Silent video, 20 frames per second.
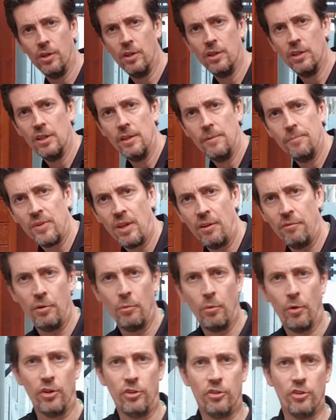if you
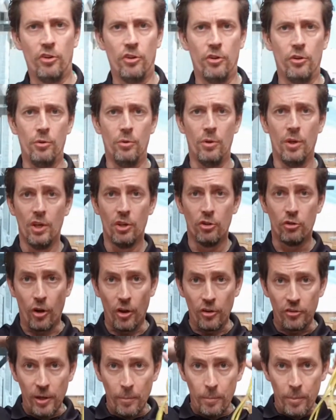wanted to do
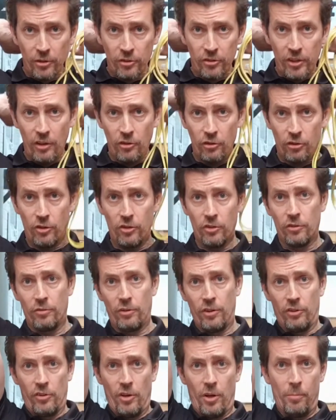tricep extensions, for
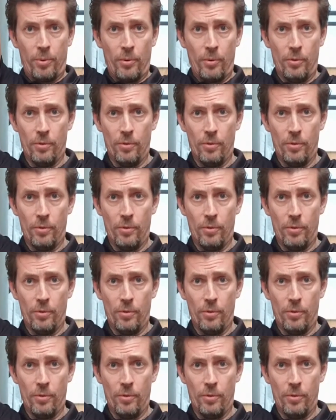example.